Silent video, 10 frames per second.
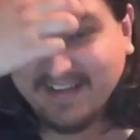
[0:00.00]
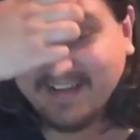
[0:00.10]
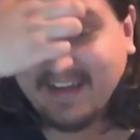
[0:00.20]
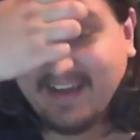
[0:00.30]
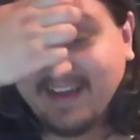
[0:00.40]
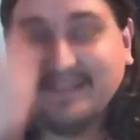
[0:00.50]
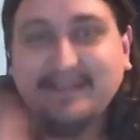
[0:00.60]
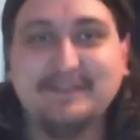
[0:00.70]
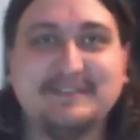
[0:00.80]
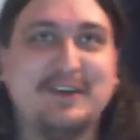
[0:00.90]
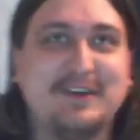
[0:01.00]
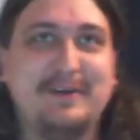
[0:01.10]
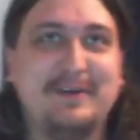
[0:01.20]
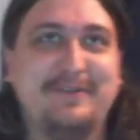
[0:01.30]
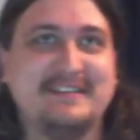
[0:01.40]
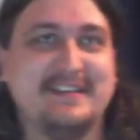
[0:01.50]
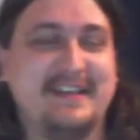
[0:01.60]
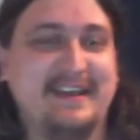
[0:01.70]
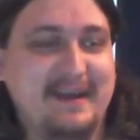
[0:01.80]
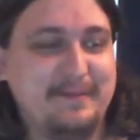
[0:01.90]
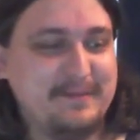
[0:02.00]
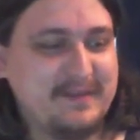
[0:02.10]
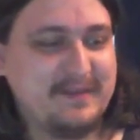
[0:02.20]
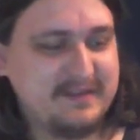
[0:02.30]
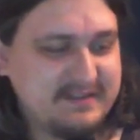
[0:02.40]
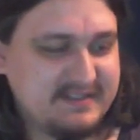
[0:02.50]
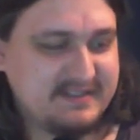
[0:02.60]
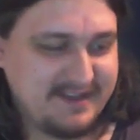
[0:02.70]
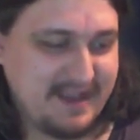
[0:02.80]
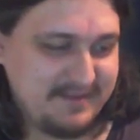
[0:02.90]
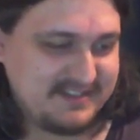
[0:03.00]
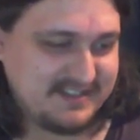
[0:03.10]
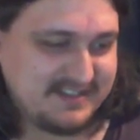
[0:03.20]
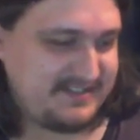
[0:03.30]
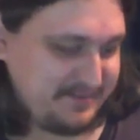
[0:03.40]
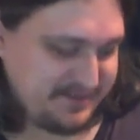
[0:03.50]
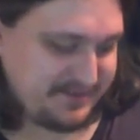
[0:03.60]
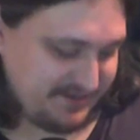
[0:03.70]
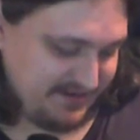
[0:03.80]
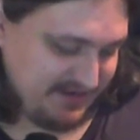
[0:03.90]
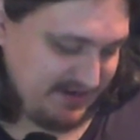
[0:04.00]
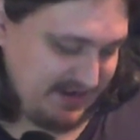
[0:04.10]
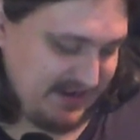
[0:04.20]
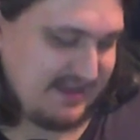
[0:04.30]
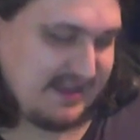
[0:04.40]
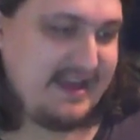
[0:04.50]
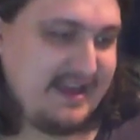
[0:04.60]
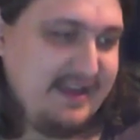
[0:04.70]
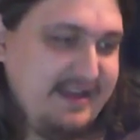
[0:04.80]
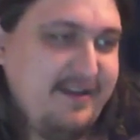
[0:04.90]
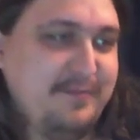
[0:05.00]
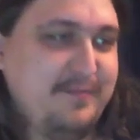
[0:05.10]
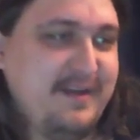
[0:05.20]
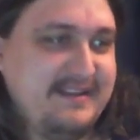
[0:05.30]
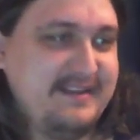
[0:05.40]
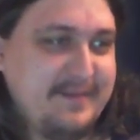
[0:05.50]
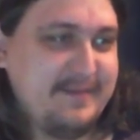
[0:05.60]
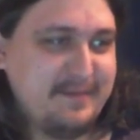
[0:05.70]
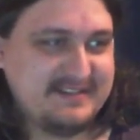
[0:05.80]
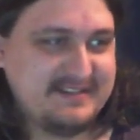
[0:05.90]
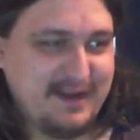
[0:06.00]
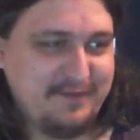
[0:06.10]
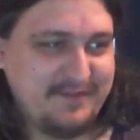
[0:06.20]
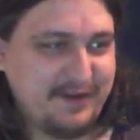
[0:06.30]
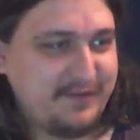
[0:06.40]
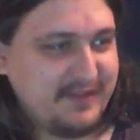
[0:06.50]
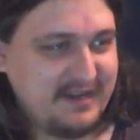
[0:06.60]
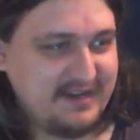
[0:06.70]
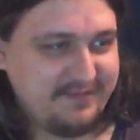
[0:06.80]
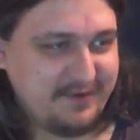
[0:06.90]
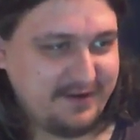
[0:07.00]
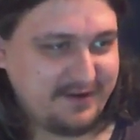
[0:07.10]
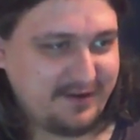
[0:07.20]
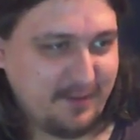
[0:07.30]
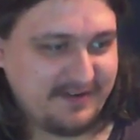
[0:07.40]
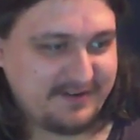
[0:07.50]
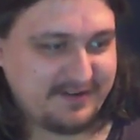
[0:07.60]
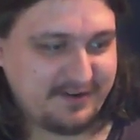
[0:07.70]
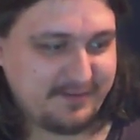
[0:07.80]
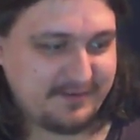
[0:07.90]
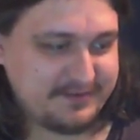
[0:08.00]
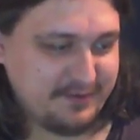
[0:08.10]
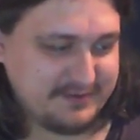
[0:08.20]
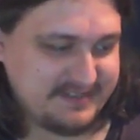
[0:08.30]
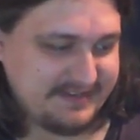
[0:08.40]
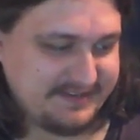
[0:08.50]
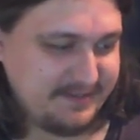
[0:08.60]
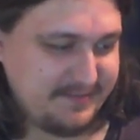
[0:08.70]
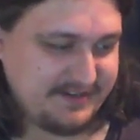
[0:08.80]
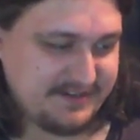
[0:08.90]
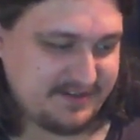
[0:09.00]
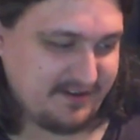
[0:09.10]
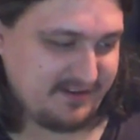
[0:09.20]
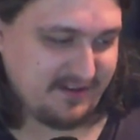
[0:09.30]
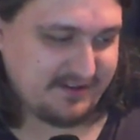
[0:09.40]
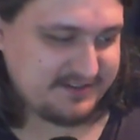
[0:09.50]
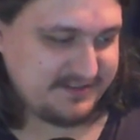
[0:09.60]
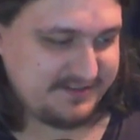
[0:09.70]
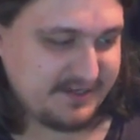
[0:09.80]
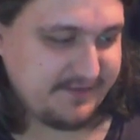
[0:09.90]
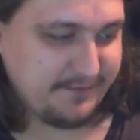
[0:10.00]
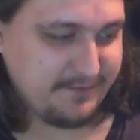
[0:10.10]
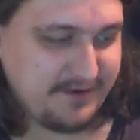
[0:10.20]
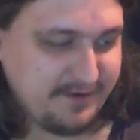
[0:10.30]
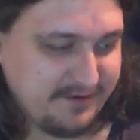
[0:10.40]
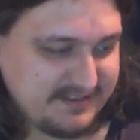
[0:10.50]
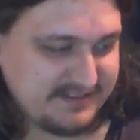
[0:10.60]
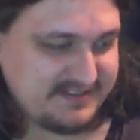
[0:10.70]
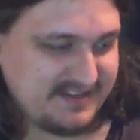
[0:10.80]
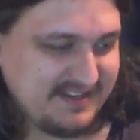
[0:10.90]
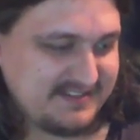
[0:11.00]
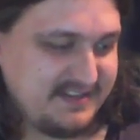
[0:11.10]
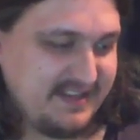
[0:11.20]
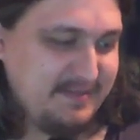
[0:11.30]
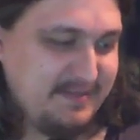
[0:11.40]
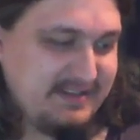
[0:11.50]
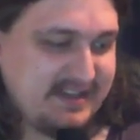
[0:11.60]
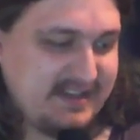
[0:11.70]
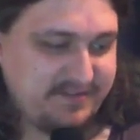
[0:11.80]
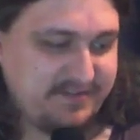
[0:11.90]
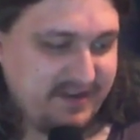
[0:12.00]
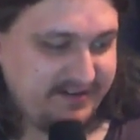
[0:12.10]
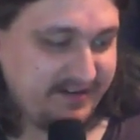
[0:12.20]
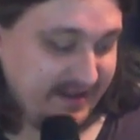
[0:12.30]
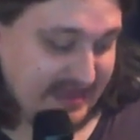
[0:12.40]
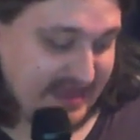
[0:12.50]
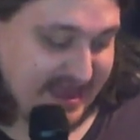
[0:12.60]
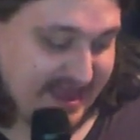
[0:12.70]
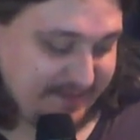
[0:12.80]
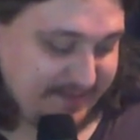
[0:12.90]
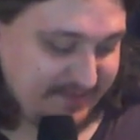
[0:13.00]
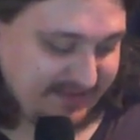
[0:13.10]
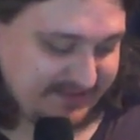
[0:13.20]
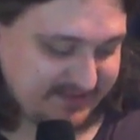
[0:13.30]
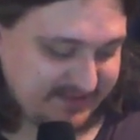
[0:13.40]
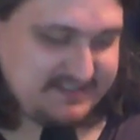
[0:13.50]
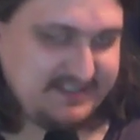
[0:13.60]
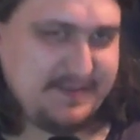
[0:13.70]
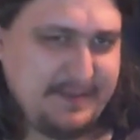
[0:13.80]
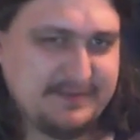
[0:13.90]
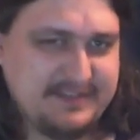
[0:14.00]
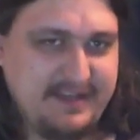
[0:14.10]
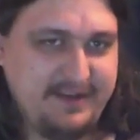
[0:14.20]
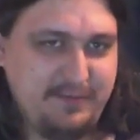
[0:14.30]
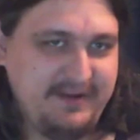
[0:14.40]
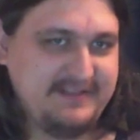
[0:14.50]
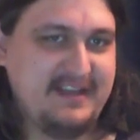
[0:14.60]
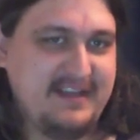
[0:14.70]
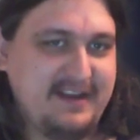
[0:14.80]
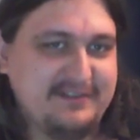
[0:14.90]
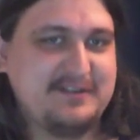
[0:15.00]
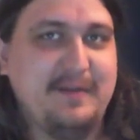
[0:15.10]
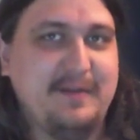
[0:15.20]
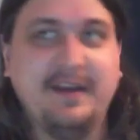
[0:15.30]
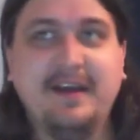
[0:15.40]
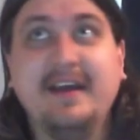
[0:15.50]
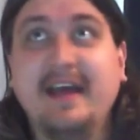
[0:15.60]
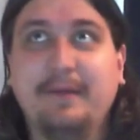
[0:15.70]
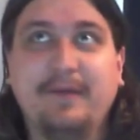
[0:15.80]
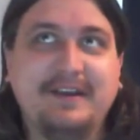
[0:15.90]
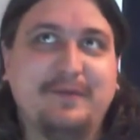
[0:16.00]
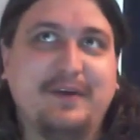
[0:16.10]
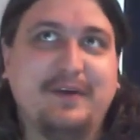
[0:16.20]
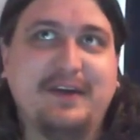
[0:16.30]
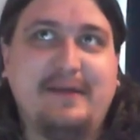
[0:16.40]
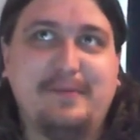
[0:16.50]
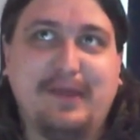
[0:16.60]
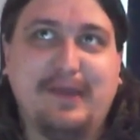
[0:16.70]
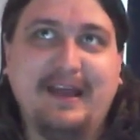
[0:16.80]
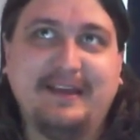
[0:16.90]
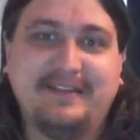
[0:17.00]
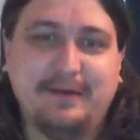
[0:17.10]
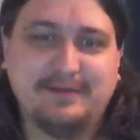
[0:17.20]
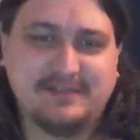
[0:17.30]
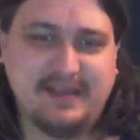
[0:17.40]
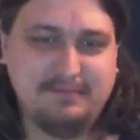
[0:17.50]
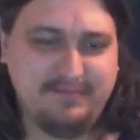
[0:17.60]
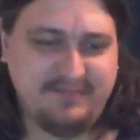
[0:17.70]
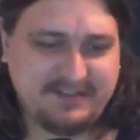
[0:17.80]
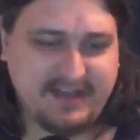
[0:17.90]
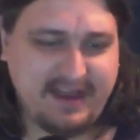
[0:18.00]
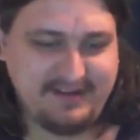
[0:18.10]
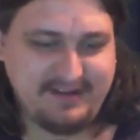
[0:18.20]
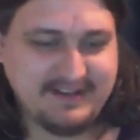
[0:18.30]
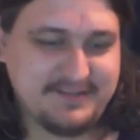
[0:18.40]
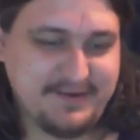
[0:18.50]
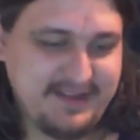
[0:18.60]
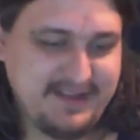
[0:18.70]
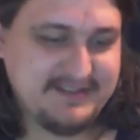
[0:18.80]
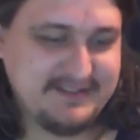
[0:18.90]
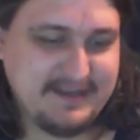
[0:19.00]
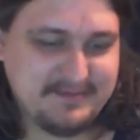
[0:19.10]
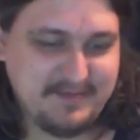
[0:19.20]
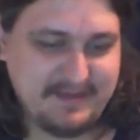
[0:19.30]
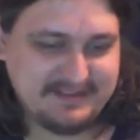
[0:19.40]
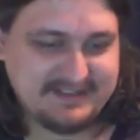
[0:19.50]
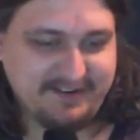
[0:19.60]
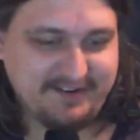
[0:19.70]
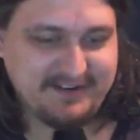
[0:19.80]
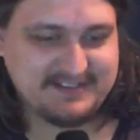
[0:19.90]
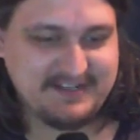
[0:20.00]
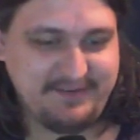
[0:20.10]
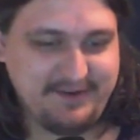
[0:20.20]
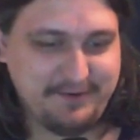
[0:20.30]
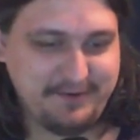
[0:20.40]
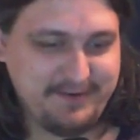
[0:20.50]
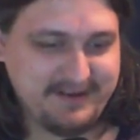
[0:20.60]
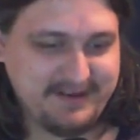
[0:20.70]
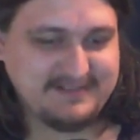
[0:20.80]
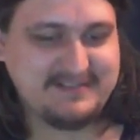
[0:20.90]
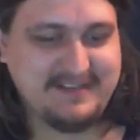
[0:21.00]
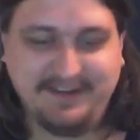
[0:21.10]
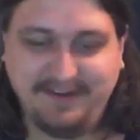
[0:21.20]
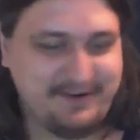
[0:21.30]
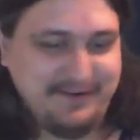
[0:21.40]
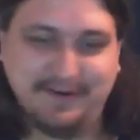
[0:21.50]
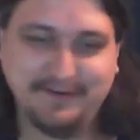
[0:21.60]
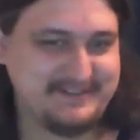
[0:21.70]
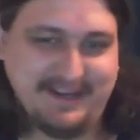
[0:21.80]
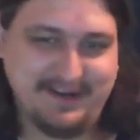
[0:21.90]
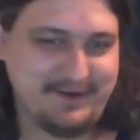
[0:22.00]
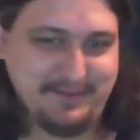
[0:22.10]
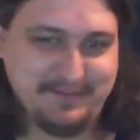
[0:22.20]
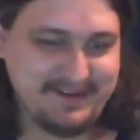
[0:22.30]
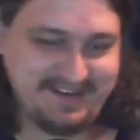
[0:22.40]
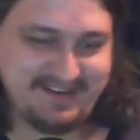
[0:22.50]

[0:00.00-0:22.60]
yeah. There was a comment recently um because there's a, a misconception uh, on my about my Sargon video that he never commented on it, which of course he did, but it just got lost in the shuffle. You know, it's it's it's in there, but it's hard to find. Um, and so there's there's people saying, you know, where's Sargon's comment? And one one guy replying to that was like, this guy only has three thousand subs. Maybe Sargon doesn't even know who he is. It's like you don't know Sargon, buddy.